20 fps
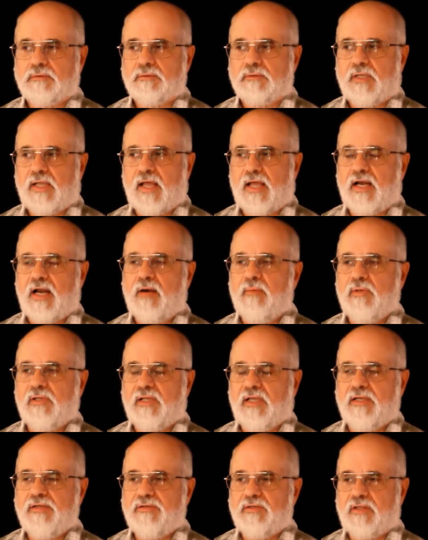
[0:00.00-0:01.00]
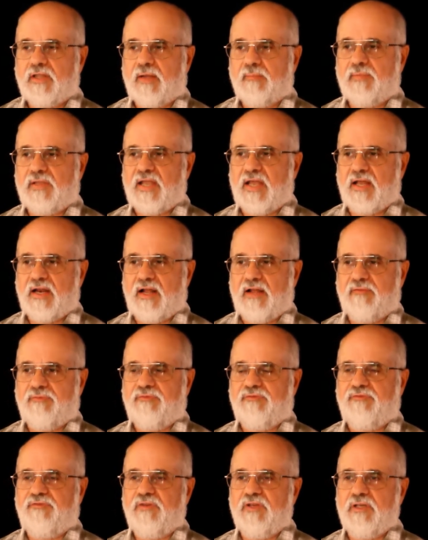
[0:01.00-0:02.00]
Can I relate to them? Can I
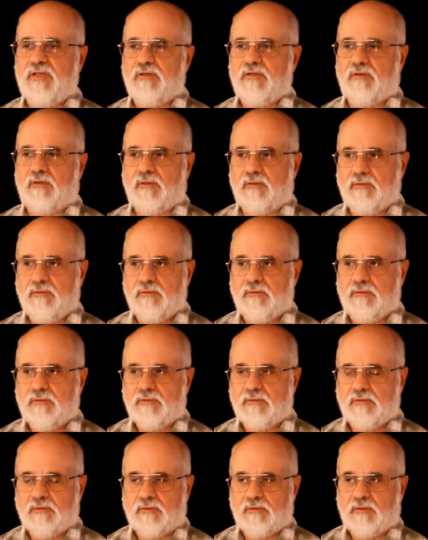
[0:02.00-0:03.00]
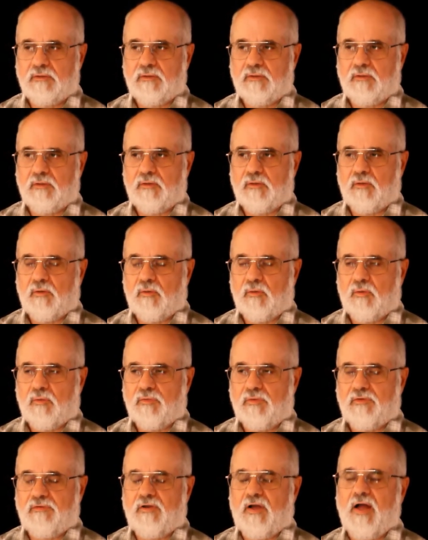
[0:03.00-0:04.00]
feel
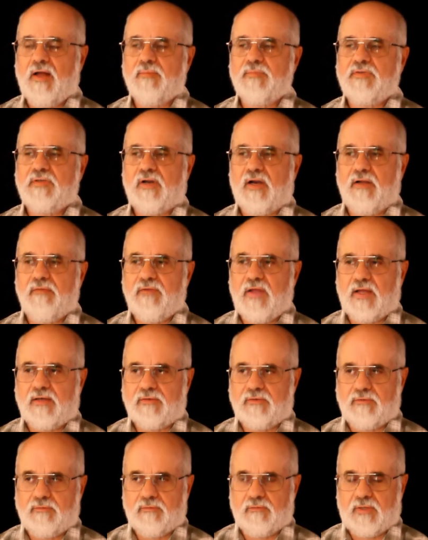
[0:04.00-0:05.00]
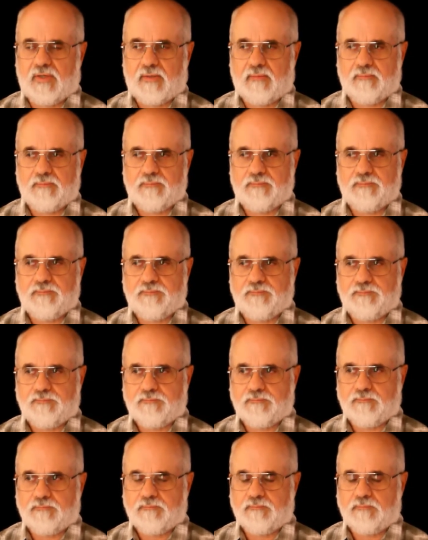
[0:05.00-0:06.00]
the times that I've had to do that?
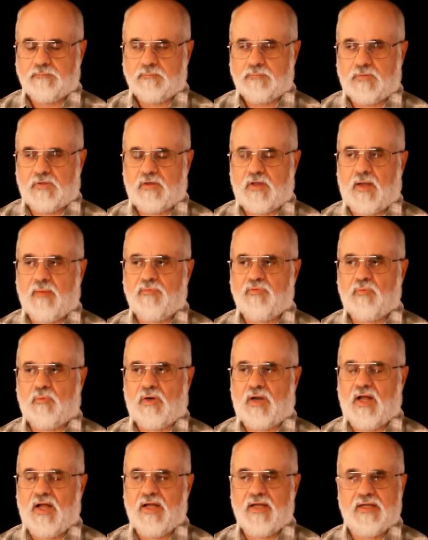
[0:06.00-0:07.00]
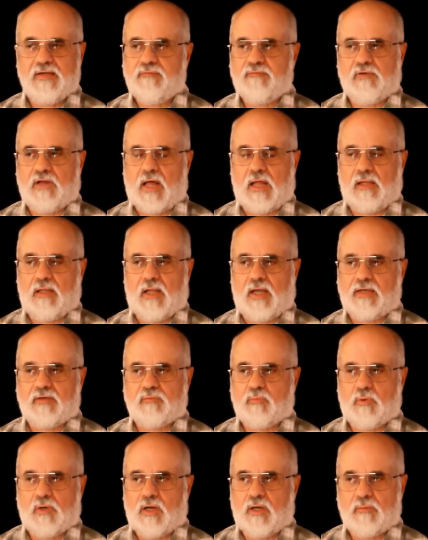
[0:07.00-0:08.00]
The times when I have not
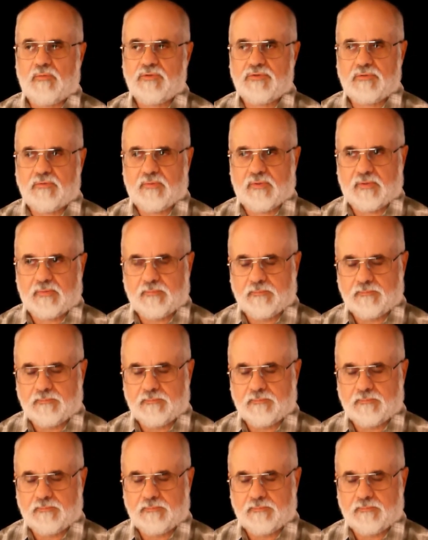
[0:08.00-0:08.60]
liked what I was doing?